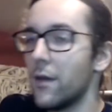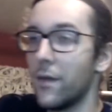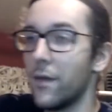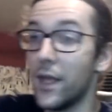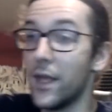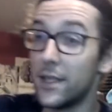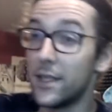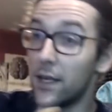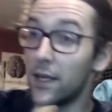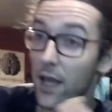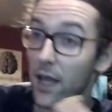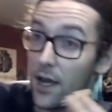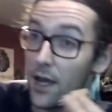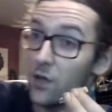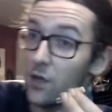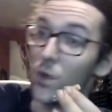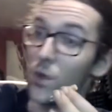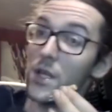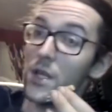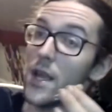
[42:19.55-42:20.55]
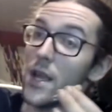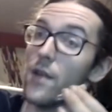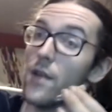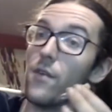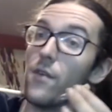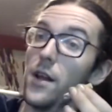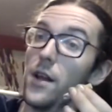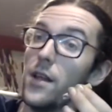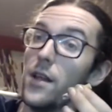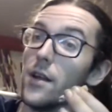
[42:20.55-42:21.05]
It said K28
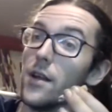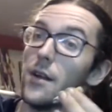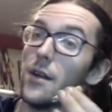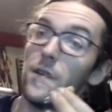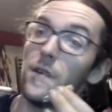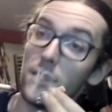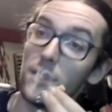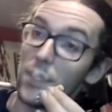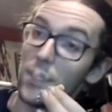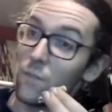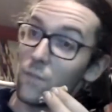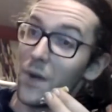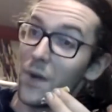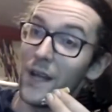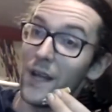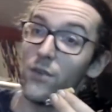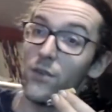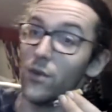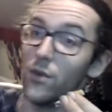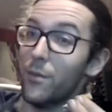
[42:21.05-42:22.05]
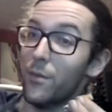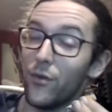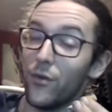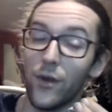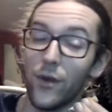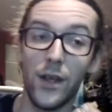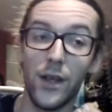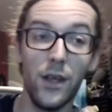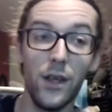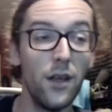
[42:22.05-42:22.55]
right here. It says
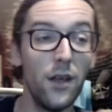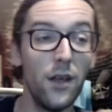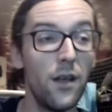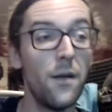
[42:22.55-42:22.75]
Y2M3.